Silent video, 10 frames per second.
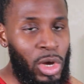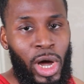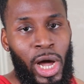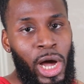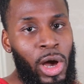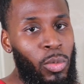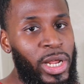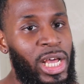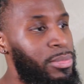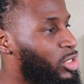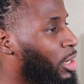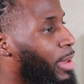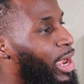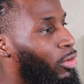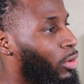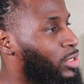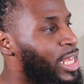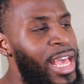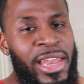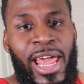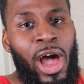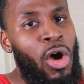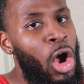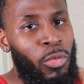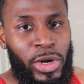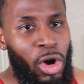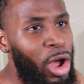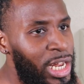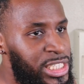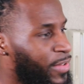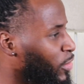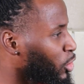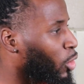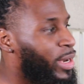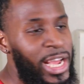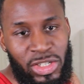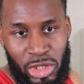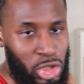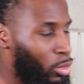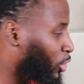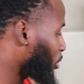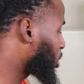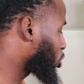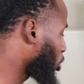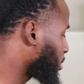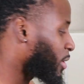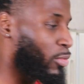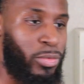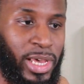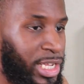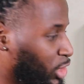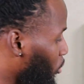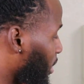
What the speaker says: when it comes to the macros. Now, regardless if you do an extra 2 or 3 scoops of the relish or